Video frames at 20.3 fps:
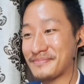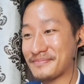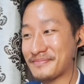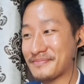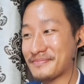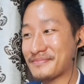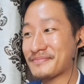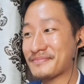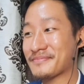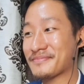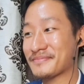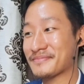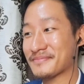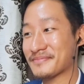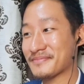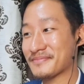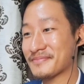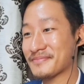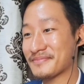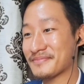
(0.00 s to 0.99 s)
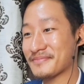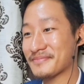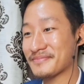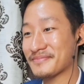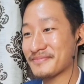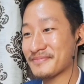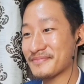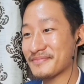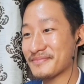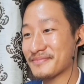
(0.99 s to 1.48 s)

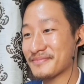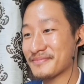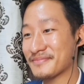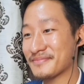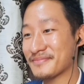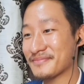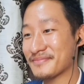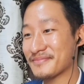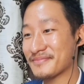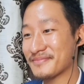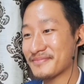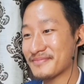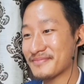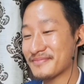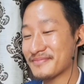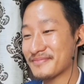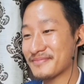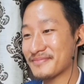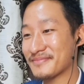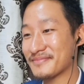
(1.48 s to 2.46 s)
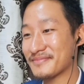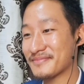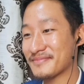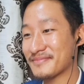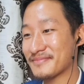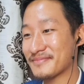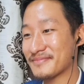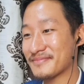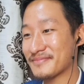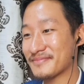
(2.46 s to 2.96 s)

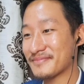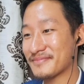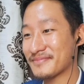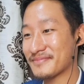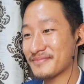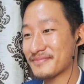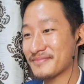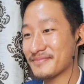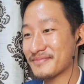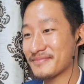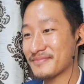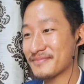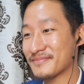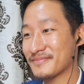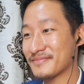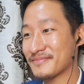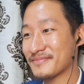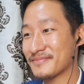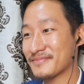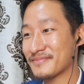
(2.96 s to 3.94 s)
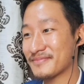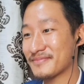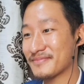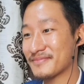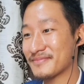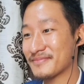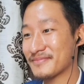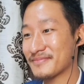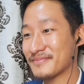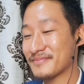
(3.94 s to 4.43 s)

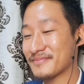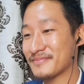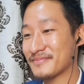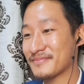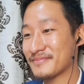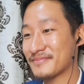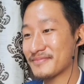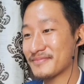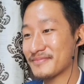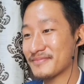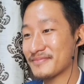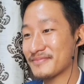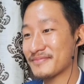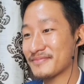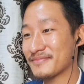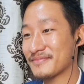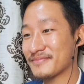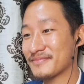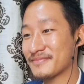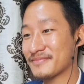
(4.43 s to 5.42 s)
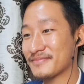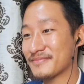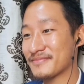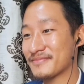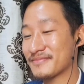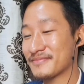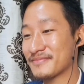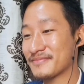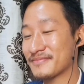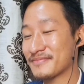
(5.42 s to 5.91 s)

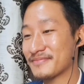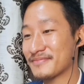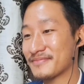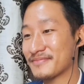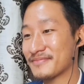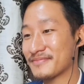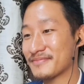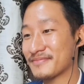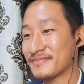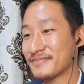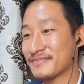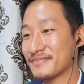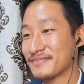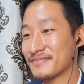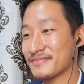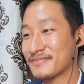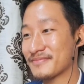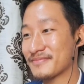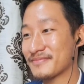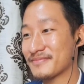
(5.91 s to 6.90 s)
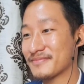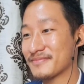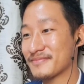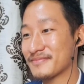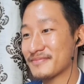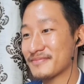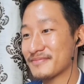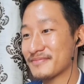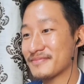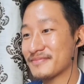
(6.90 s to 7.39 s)

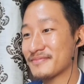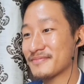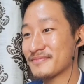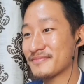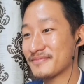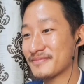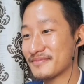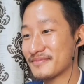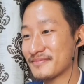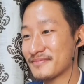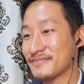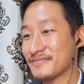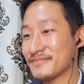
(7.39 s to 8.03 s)
[no speech]